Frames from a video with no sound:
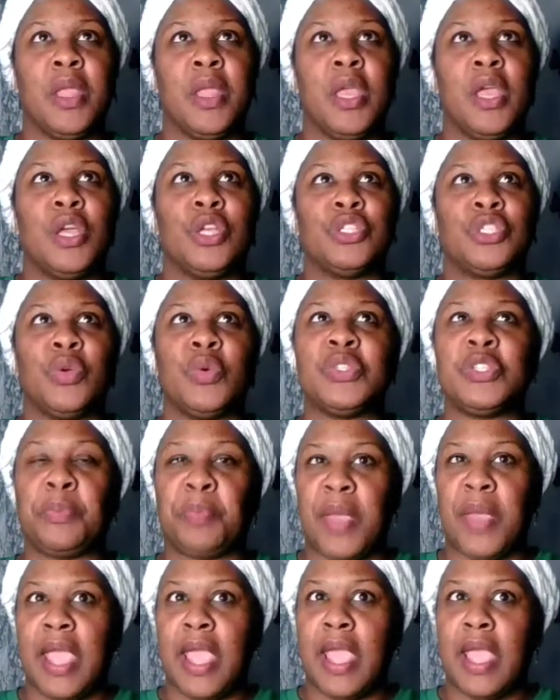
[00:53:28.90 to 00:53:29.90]
So in
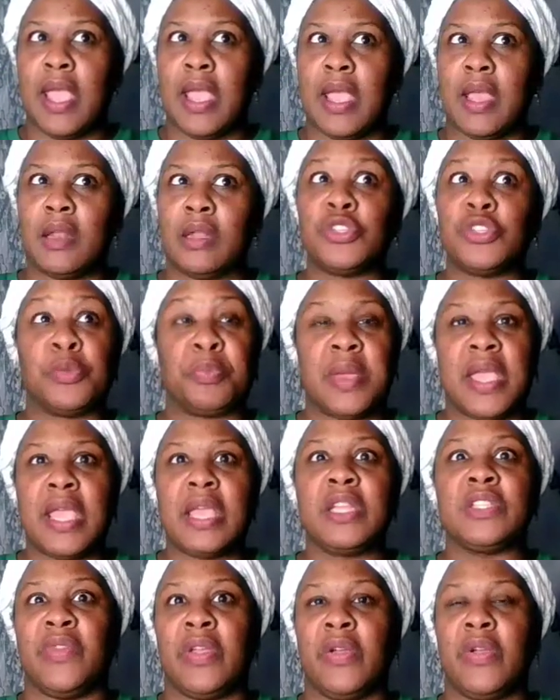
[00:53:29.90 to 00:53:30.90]
Japan is
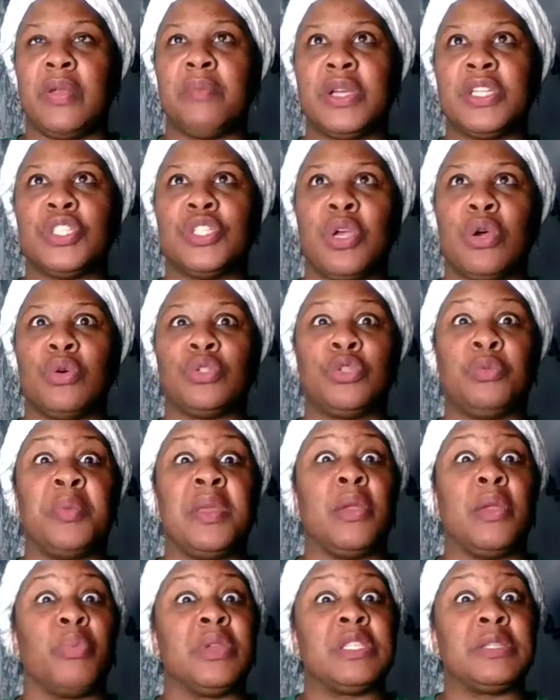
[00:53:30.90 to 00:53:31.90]
very much known to be
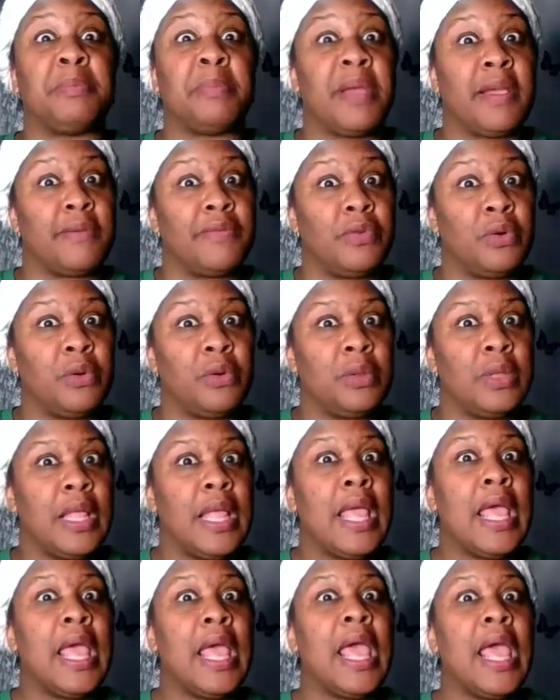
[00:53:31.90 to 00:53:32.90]
a respectful
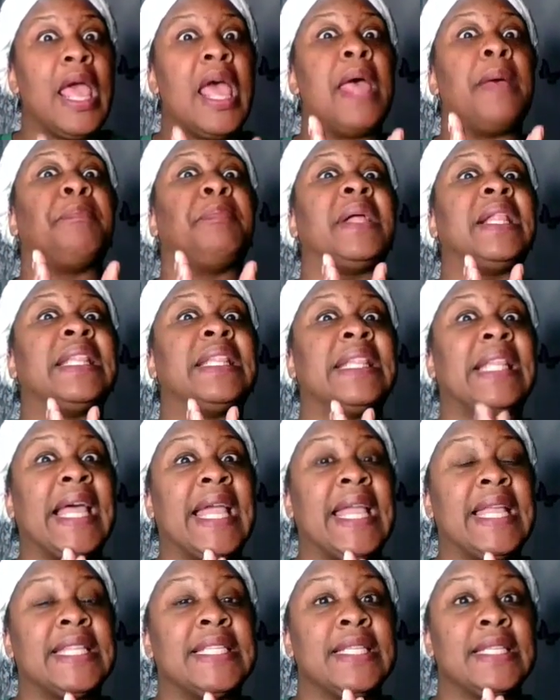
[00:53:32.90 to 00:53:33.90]
and polite
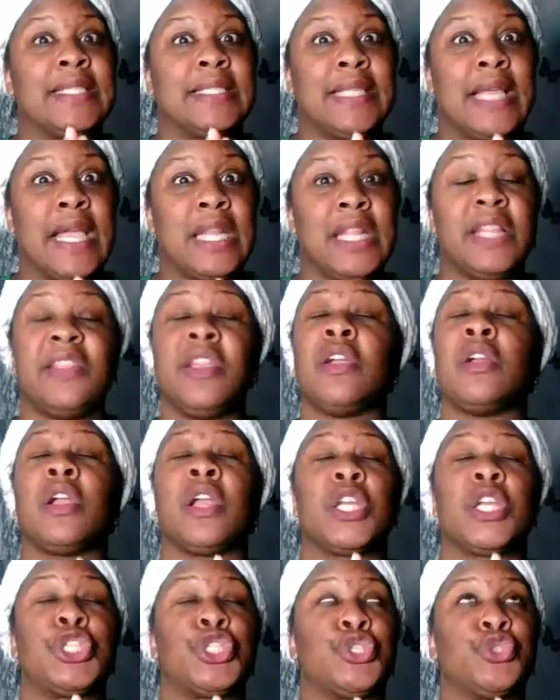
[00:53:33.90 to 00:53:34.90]
society. They're
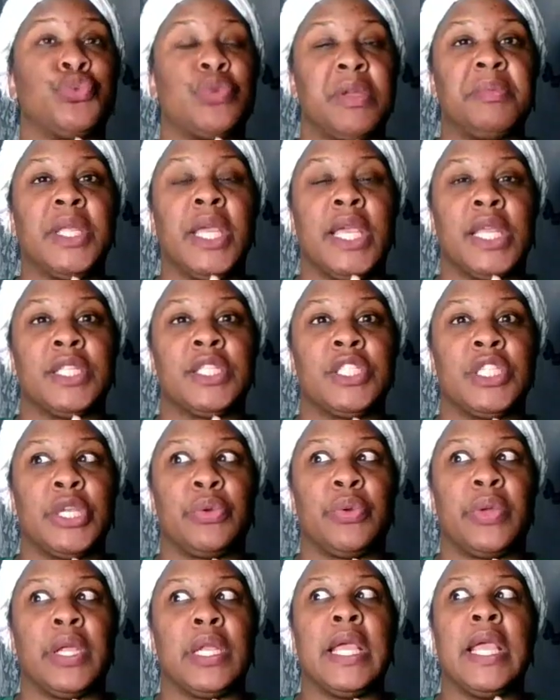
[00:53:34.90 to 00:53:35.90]
extremely
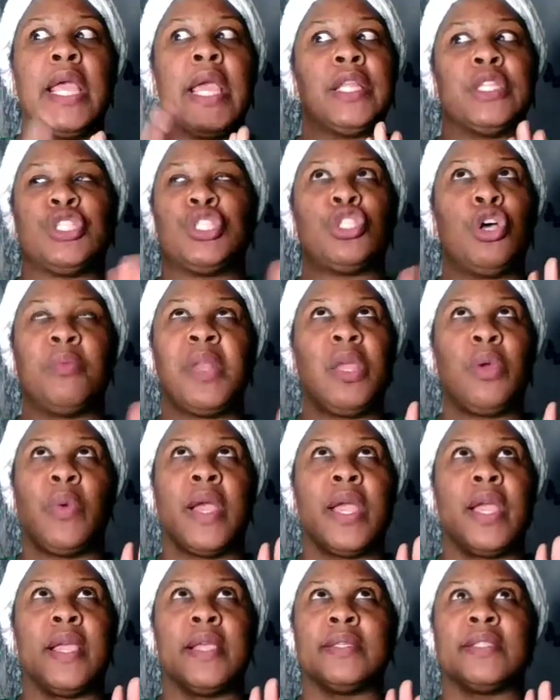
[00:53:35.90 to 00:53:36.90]
considerate in so many
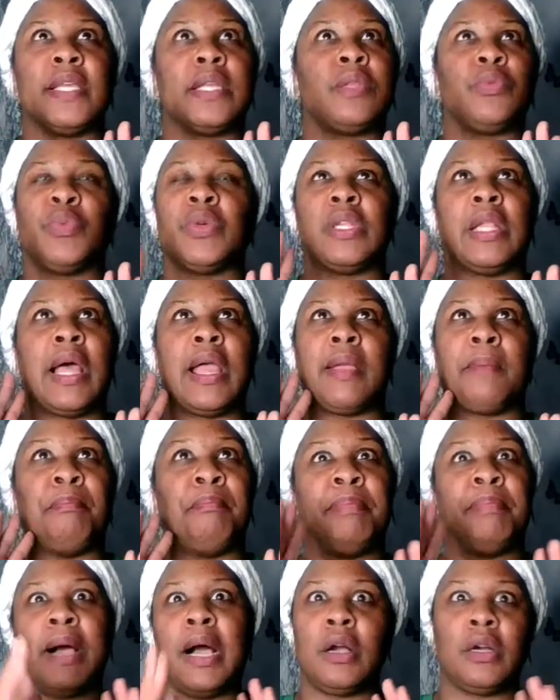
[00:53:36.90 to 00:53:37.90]
ways that would
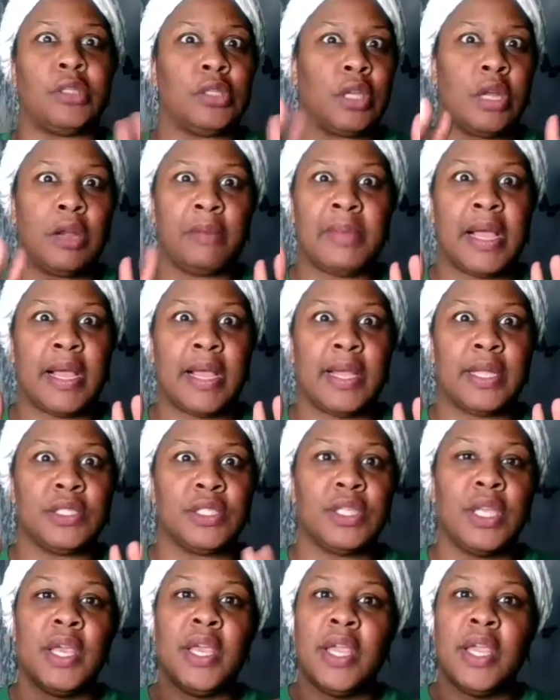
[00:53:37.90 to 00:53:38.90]
like boggle our
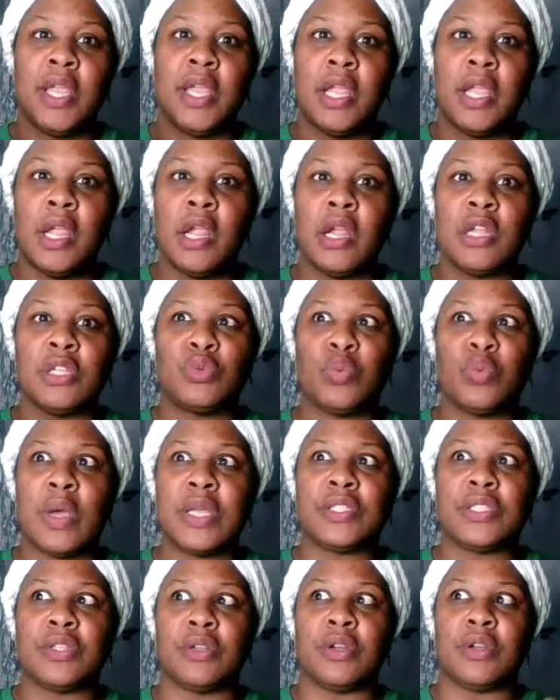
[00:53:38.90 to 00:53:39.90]
minds here as
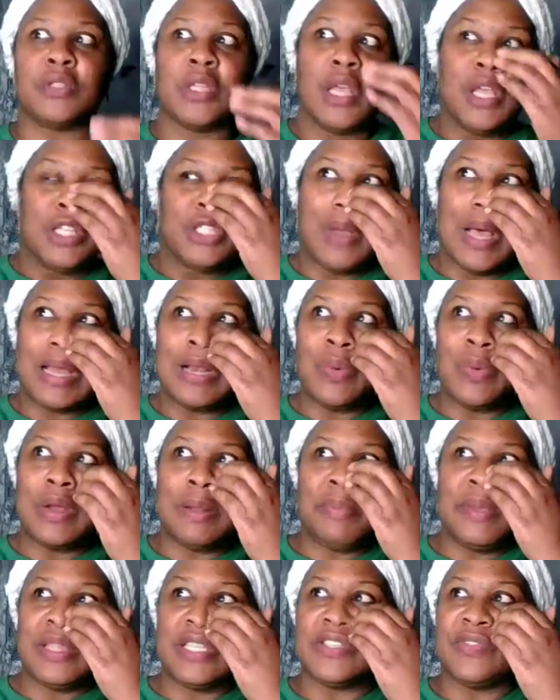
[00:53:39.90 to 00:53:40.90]
Westerners. So I don't want to
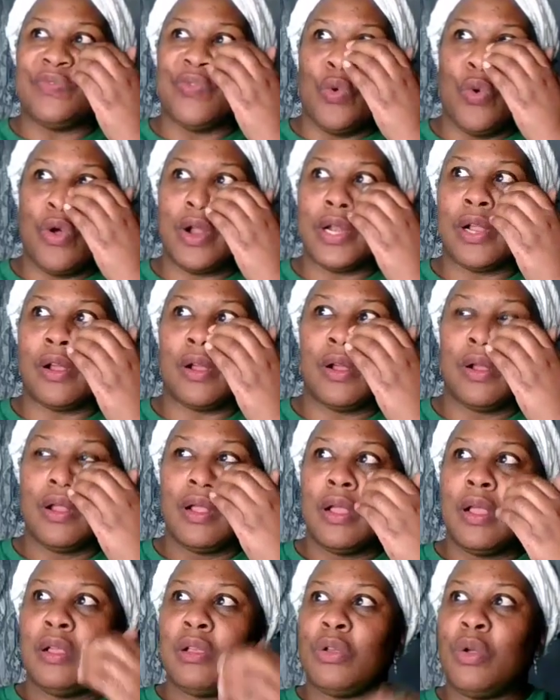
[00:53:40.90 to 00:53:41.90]
be this foreigner
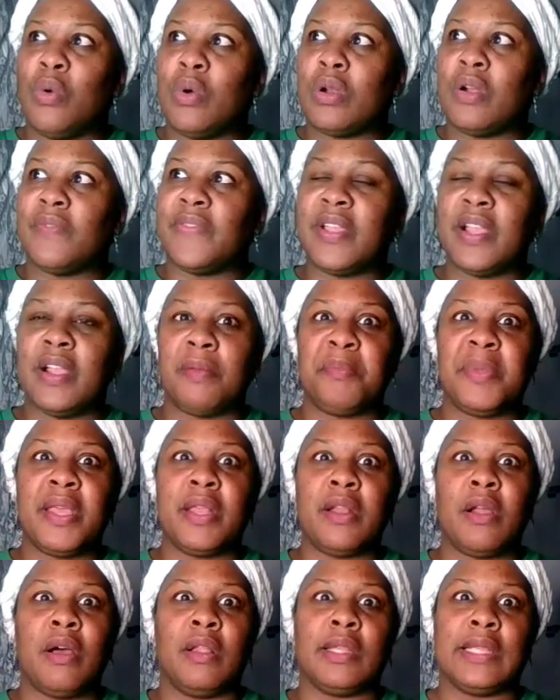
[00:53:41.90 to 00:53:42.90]
going over there and
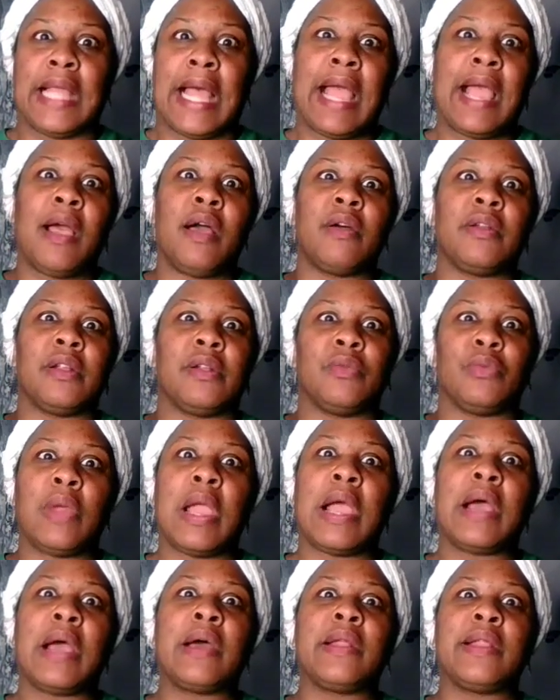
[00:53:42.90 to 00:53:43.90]
being all loud and
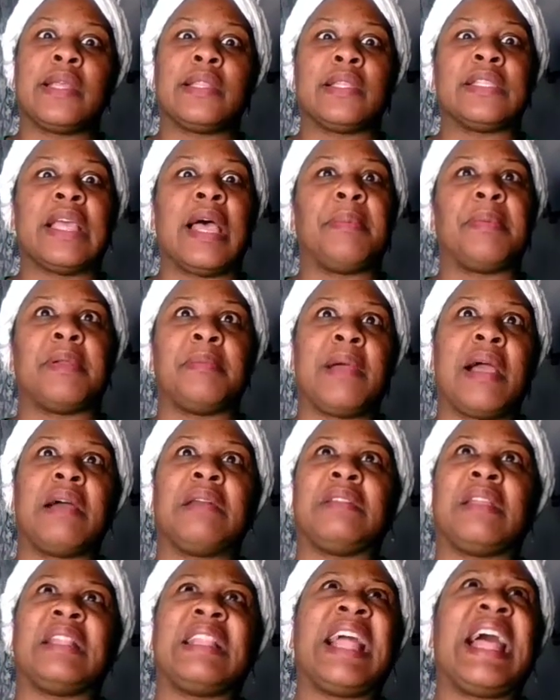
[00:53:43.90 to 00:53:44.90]
rowdy at the top of the
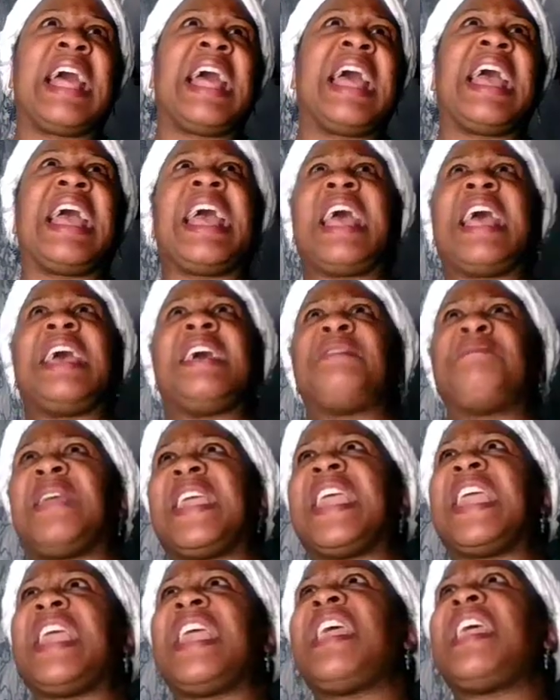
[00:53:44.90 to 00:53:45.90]
mountain. Climb
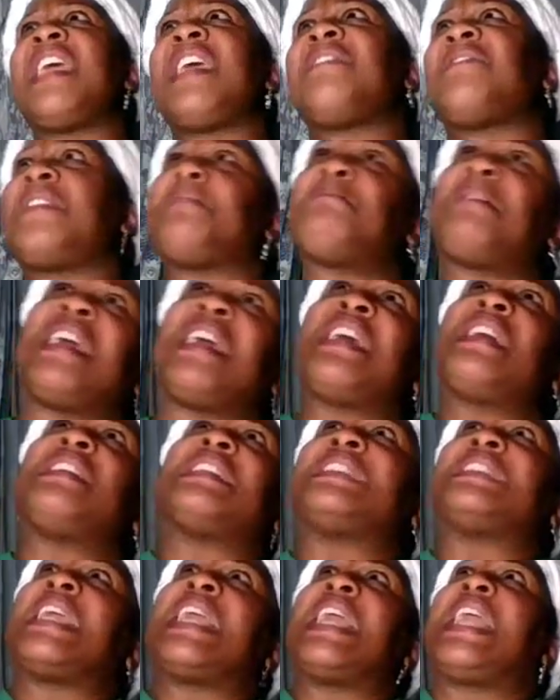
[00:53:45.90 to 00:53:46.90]
every
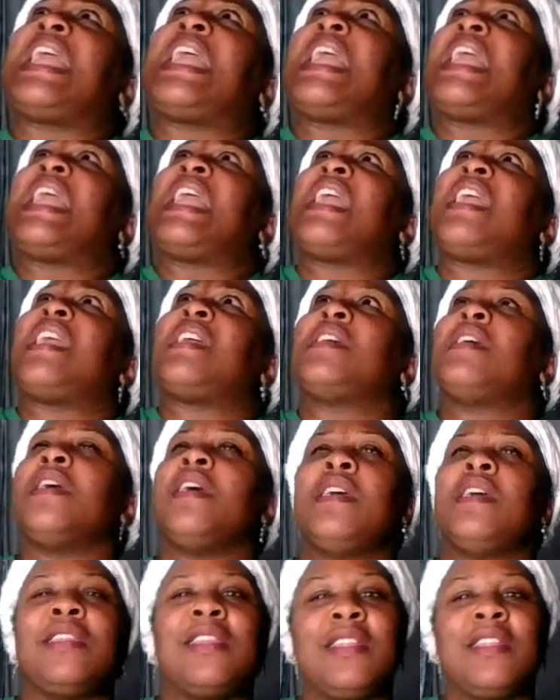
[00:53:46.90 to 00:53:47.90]
mountain.
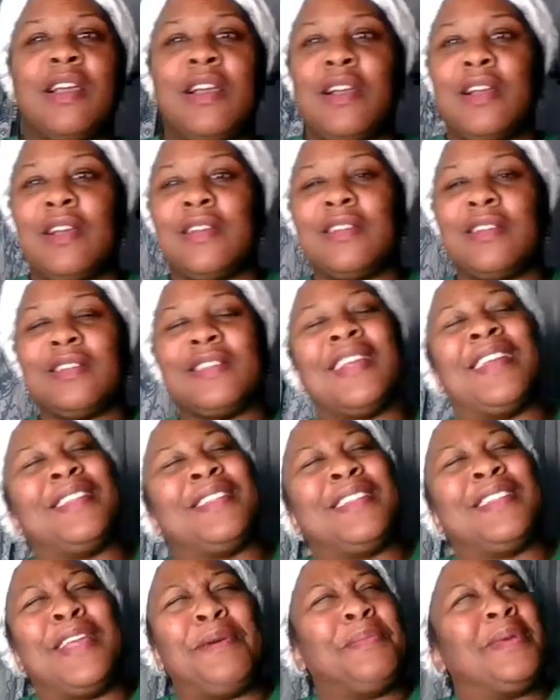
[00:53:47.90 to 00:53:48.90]
You know,
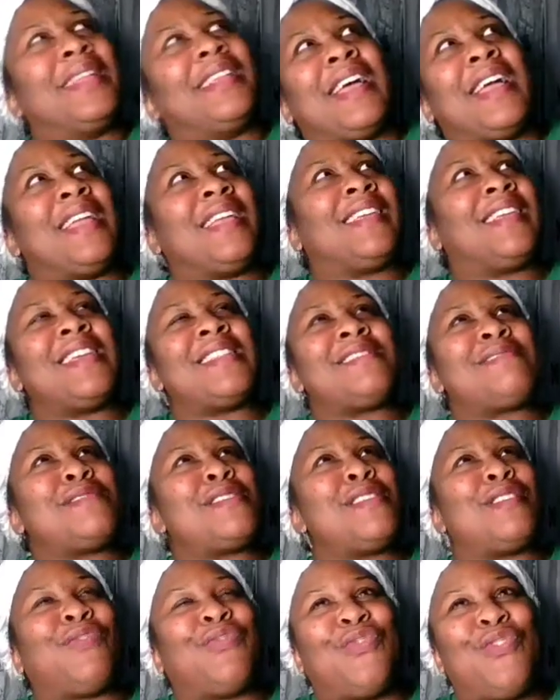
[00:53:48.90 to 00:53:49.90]
they'll be like, get
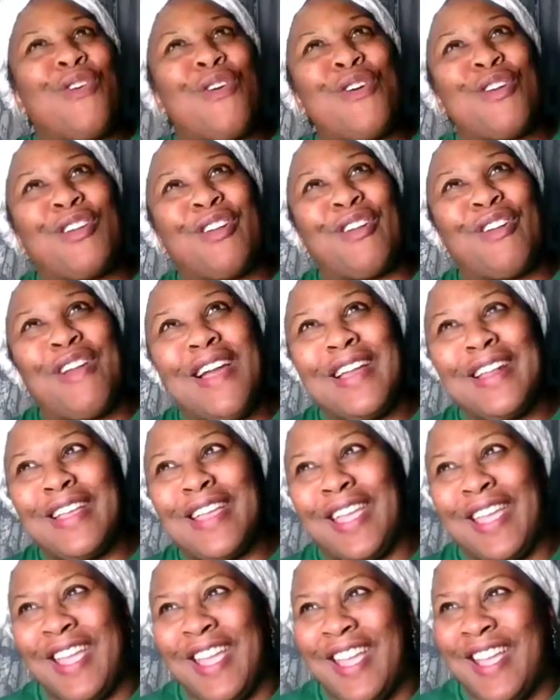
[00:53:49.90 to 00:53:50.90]
this foreigner out
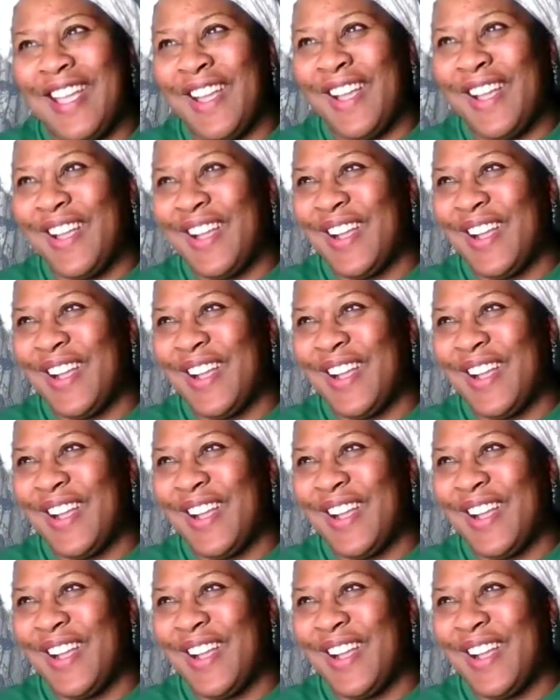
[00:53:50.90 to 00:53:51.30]
of here.